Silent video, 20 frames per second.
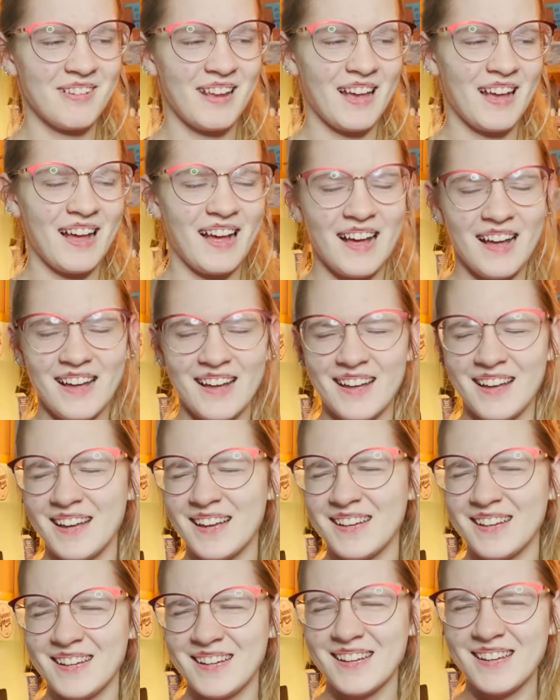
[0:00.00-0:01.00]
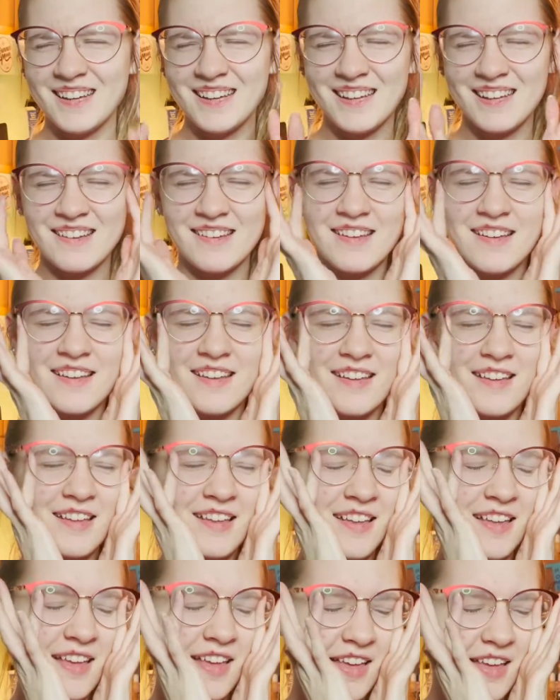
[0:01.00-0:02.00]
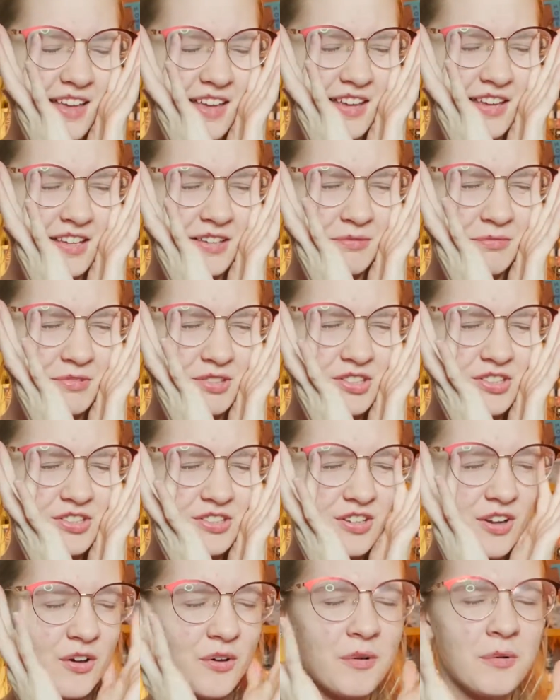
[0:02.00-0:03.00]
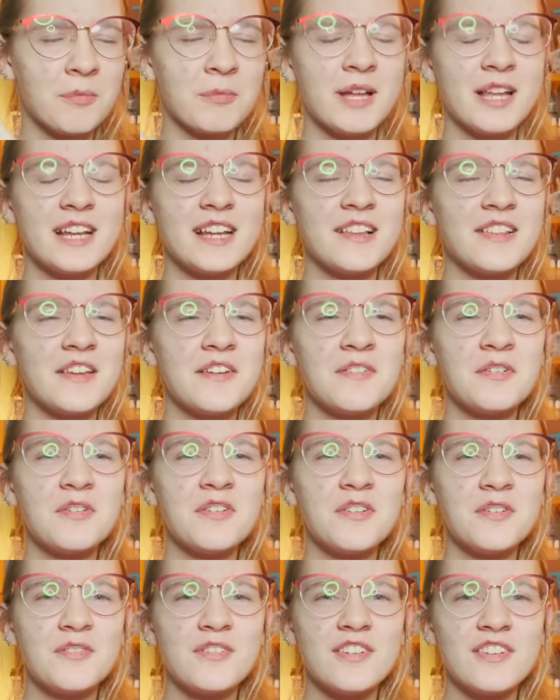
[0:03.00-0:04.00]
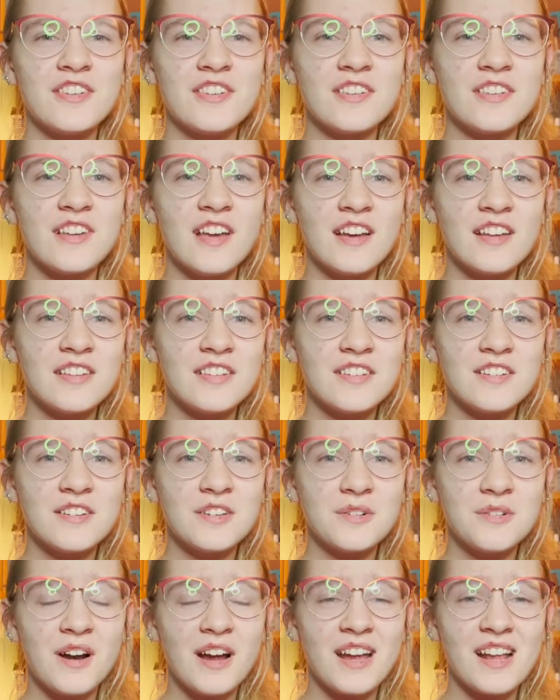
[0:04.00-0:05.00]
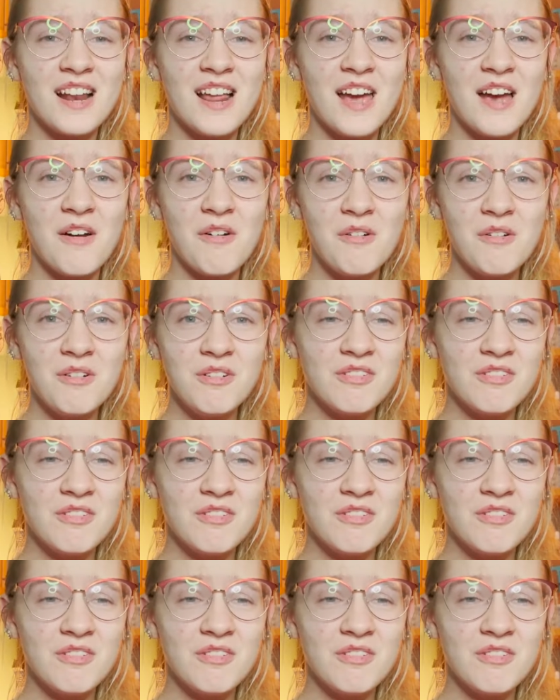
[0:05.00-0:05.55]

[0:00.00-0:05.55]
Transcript: I am so many levels of disgusted right now.